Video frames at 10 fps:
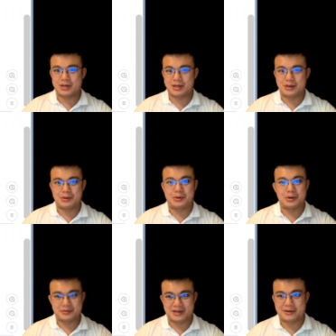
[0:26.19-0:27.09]
uh,
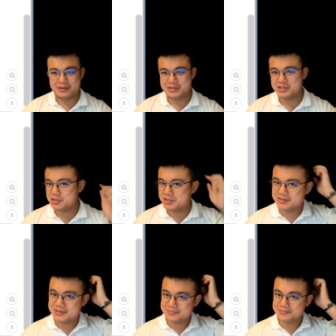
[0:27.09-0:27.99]
all of our own
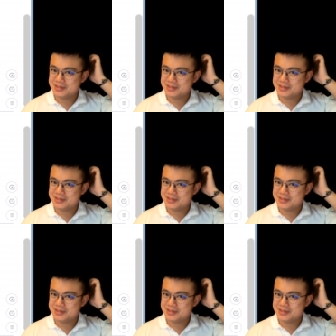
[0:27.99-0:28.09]
students.